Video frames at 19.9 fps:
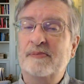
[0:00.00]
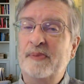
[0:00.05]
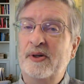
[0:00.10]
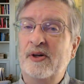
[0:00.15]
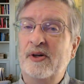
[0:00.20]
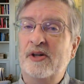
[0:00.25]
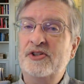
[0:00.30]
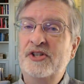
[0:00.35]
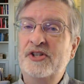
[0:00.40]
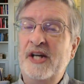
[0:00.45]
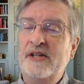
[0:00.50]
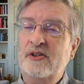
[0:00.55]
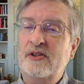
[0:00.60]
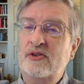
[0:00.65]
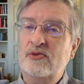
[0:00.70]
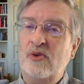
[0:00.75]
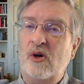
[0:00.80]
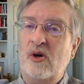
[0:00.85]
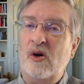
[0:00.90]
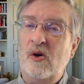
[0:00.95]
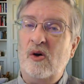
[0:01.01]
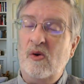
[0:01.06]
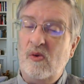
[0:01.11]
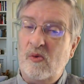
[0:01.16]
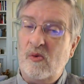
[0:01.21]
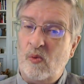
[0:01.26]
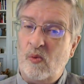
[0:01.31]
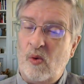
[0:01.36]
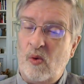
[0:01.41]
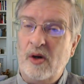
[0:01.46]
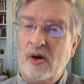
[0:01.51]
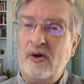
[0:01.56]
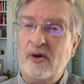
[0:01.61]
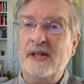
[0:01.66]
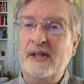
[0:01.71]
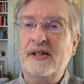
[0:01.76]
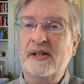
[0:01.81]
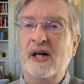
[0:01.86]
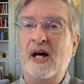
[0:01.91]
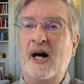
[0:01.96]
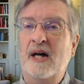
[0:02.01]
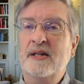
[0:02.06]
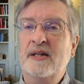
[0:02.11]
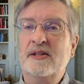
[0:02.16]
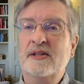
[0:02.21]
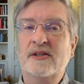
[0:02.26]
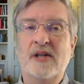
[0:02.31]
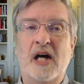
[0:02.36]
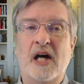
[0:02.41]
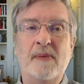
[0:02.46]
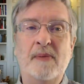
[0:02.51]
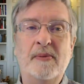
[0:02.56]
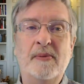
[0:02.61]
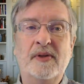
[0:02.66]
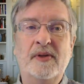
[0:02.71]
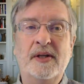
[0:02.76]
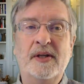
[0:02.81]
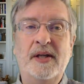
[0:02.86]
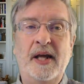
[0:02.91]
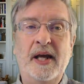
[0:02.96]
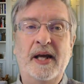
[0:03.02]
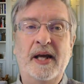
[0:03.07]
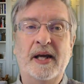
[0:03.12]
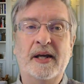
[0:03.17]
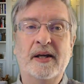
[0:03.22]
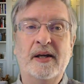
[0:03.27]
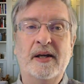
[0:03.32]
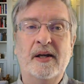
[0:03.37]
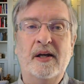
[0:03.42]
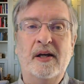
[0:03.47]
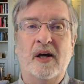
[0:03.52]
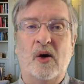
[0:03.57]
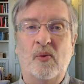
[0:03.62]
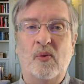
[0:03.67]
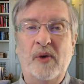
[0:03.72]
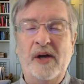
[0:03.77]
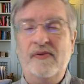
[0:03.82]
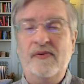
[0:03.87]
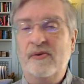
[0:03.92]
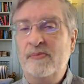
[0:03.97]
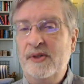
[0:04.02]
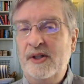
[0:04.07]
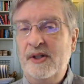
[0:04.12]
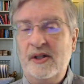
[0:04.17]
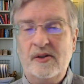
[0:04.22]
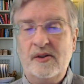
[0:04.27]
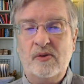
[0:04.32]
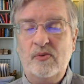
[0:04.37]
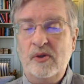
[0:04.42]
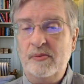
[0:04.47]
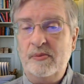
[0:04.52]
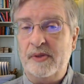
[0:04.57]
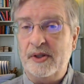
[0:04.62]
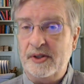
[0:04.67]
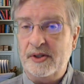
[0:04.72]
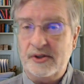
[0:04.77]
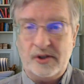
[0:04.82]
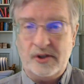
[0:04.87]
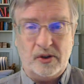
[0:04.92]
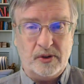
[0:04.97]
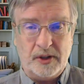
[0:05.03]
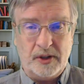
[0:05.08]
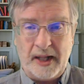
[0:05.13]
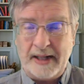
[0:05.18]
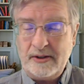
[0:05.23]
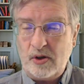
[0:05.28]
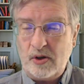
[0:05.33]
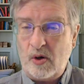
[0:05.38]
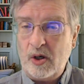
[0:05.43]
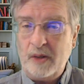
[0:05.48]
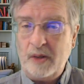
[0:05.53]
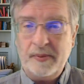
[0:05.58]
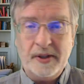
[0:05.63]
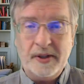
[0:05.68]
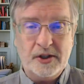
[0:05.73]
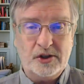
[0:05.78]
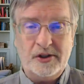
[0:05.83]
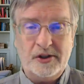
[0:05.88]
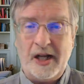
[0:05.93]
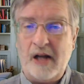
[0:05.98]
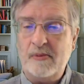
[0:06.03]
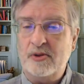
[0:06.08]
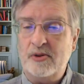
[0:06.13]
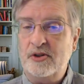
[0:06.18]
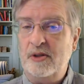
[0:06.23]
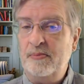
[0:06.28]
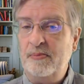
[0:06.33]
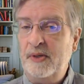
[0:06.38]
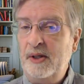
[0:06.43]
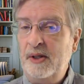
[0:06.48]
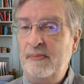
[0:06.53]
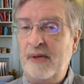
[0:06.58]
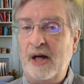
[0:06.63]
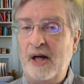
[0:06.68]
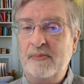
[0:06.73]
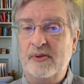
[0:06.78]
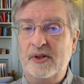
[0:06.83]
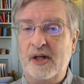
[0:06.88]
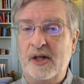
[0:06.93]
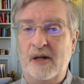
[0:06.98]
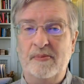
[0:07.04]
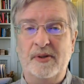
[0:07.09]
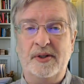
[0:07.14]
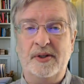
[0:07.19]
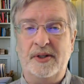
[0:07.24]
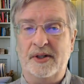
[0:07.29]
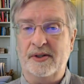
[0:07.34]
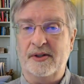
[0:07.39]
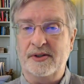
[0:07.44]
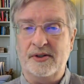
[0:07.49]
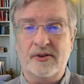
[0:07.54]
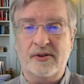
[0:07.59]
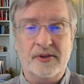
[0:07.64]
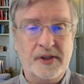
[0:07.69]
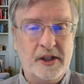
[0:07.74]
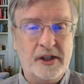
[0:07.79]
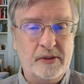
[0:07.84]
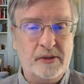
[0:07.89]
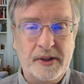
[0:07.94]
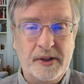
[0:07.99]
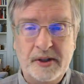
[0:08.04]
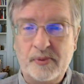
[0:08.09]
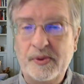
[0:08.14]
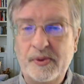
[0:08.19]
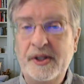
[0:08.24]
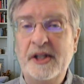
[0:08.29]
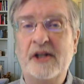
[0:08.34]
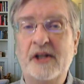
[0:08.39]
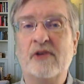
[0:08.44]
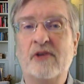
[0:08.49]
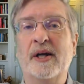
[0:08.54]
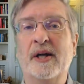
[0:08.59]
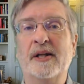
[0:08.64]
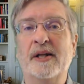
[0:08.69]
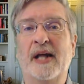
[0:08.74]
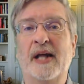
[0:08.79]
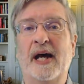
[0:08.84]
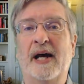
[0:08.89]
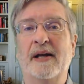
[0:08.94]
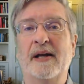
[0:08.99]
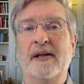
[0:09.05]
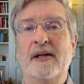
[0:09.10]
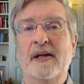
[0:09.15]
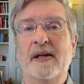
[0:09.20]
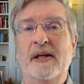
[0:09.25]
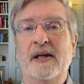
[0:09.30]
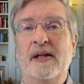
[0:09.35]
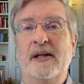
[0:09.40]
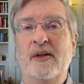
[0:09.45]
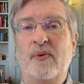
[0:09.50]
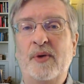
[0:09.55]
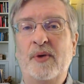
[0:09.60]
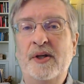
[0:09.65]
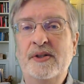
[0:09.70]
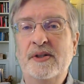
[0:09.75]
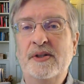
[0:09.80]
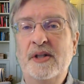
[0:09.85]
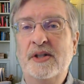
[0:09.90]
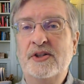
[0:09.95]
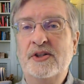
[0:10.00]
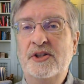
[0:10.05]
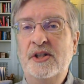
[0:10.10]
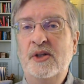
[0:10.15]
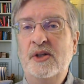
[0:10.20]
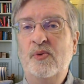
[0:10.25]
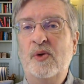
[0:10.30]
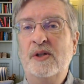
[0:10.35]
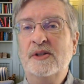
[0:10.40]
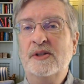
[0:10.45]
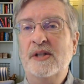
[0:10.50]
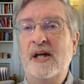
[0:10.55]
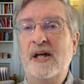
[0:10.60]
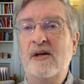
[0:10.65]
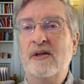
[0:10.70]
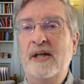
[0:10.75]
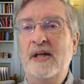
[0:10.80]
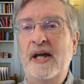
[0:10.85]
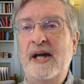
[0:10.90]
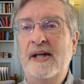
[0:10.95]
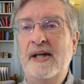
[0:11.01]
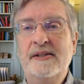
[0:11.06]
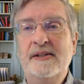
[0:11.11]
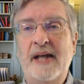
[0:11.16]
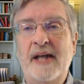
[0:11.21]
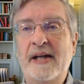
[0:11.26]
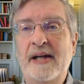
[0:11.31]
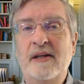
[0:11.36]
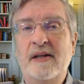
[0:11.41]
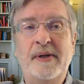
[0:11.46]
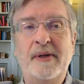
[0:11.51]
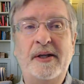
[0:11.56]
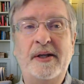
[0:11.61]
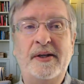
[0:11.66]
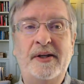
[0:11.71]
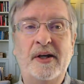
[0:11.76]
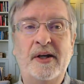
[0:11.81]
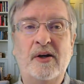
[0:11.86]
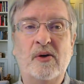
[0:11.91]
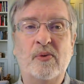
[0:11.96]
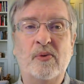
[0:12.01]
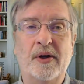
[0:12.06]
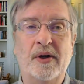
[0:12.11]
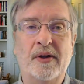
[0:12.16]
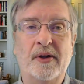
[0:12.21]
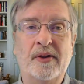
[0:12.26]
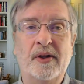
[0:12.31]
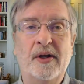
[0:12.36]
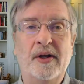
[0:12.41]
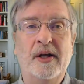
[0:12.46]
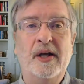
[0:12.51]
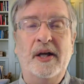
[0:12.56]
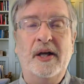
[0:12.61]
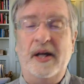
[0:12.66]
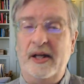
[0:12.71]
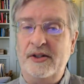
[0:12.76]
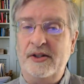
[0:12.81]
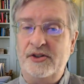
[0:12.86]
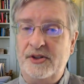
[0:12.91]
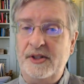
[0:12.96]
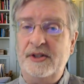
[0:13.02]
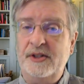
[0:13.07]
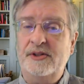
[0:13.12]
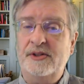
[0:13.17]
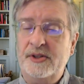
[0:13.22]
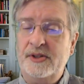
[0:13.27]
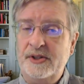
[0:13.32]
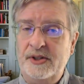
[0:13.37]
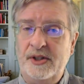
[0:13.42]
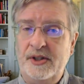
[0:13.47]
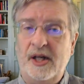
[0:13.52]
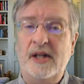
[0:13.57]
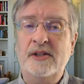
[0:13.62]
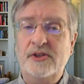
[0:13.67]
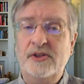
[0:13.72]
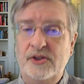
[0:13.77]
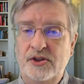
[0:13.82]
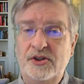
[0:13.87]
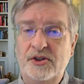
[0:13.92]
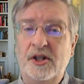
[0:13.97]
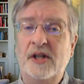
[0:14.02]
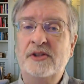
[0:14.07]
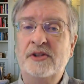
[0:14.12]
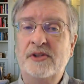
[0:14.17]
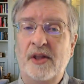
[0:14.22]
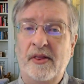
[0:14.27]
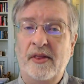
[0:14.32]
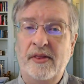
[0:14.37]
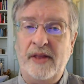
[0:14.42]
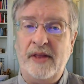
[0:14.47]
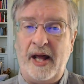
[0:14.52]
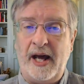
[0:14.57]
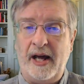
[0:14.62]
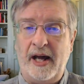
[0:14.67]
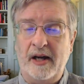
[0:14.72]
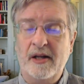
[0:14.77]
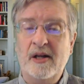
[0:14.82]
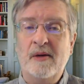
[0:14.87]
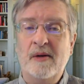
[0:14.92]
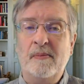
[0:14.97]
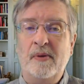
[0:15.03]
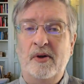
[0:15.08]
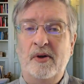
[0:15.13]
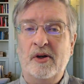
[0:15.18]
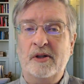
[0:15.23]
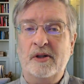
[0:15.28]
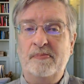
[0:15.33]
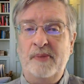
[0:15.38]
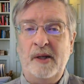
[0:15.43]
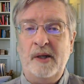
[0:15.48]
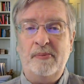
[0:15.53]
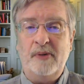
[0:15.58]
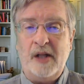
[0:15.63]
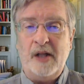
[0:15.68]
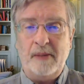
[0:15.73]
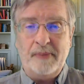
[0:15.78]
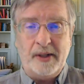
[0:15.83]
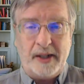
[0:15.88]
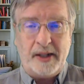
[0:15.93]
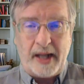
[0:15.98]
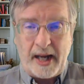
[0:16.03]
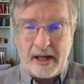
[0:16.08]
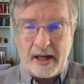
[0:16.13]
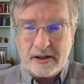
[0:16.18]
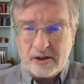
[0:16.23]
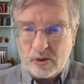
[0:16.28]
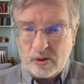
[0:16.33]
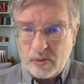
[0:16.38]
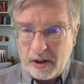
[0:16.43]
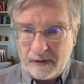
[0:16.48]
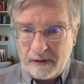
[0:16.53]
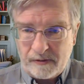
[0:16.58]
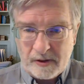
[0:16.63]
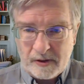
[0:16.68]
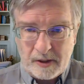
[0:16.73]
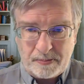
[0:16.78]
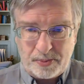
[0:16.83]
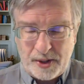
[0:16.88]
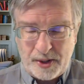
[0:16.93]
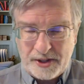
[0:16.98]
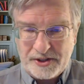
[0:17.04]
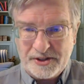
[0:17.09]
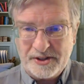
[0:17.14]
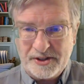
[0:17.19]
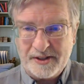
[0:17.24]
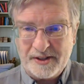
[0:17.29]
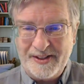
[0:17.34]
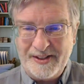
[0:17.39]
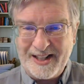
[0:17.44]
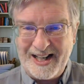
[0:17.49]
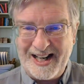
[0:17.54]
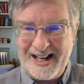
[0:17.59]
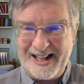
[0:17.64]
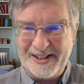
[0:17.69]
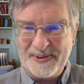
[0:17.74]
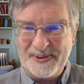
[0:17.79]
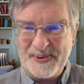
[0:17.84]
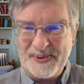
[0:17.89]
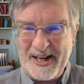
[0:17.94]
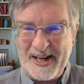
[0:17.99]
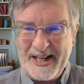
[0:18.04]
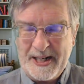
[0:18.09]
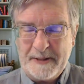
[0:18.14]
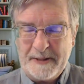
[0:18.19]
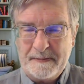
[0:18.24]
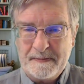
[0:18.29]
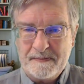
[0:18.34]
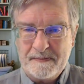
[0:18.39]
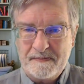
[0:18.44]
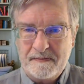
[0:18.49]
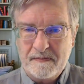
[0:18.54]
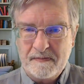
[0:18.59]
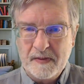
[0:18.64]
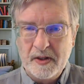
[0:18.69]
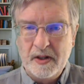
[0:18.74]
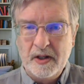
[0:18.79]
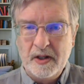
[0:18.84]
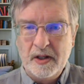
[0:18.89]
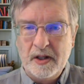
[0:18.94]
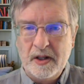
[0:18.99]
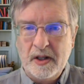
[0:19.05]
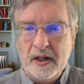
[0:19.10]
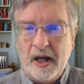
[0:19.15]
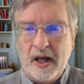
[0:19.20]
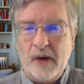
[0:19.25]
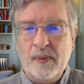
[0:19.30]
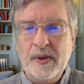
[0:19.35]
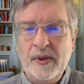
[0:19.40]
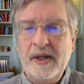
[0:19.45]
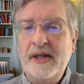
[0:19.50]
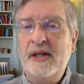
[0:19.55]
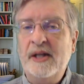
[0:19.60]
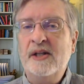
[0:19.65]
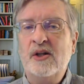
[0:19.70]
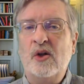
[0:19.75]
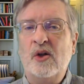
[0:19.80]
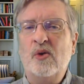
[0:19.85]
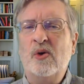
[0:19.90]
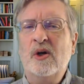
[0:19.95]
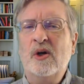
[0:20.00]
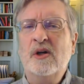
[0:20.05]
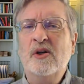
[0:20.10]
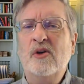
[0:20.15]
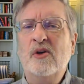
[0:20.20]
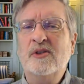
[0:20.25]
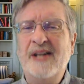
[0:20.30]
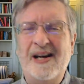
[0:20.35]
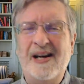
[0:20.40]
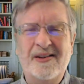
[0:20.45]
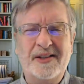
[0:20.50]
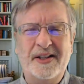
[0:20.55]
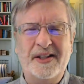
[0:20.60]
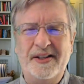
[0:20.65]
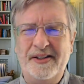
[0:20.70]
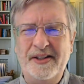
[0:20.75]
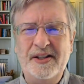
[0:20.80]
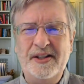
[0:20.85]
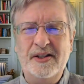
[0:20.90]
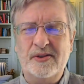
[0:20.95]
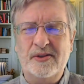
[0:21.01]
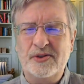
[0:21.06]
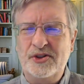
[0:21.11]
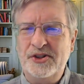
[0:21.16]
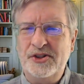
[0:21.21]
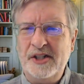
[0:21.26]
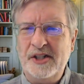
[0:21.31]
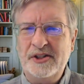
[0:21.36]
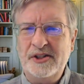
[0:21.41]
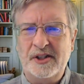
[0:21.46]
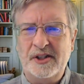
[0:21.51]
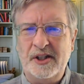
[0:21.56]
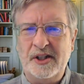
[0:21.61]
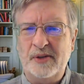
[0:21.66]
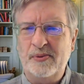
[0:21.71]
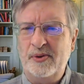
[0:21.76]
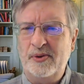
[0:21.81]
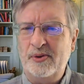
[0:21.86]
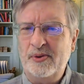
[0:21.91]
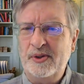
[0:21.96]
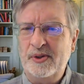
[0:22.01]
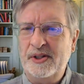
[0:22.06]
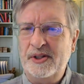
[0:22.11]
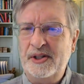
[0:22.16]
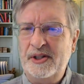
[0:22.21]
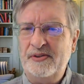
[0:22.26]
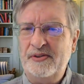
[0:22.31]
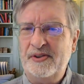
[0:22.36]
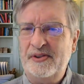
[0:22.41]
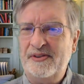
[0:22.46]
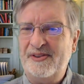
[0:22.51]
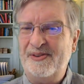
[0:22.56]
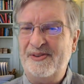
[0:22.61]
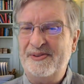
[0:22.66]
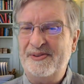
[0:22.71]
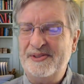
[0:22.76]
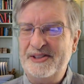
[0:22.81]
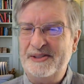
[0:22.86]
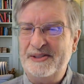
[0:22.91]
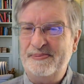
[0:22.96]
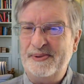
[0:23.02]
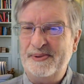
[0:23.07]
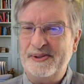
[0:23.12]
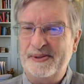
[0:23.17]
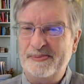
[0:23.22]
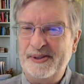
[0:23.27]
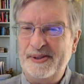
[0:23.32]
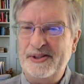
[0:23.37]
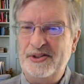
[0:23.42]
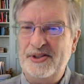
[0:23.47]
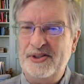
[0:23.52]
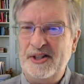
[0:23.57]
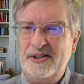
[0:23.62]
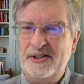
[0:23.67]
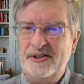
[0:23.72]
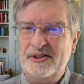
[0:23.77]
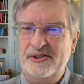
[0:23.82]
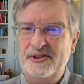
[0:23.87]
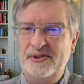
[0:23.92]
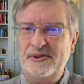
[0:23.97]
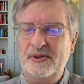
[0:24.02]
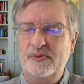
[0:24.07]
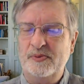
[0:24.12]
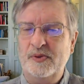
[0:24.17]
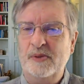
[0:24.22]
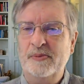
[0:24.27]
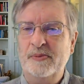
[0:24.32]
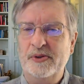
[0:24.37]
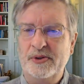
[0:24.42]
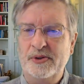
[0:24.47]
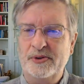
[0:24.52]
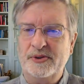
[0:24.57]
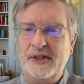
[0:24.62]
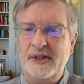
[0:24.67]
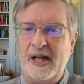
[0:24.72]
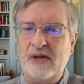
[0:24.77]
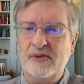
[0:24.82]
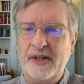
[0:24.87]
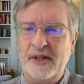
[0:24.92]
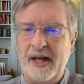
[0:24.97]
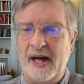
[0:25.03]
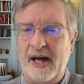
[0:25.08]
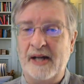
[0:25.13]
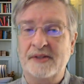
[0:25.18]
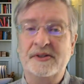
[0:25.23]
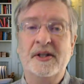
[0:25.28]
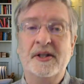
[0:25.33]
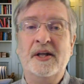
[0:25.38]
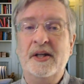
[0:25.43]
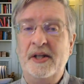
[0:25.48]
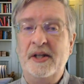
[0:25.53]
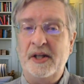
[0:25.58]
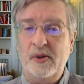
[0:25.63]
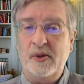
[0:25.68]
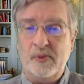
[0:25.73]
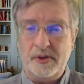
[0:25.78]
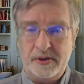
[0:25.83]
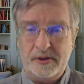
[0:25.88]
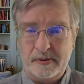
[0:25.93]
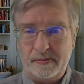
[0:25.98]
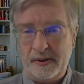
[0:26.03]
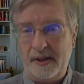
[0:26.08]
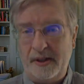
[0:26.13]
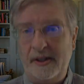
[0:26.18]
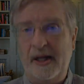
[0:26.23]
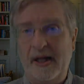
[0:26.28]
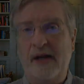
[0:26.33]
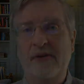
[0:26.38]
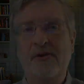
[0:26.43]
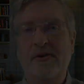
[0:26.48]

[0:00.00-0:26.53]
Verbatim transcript: because she had to draw water at the hottest time of the day away from the other woman. So that's already been established in many Bible commentaries. You don't need me to reiterate that. And the reason that she was an outcast had to be dealt with, and Jesus does just that because people have been cast away from the presence of God, right? And we and the Lord knows how to deal justly through the gifts of the Holy Spirit to bring justice to the woman who's an outcast. He wants to bring that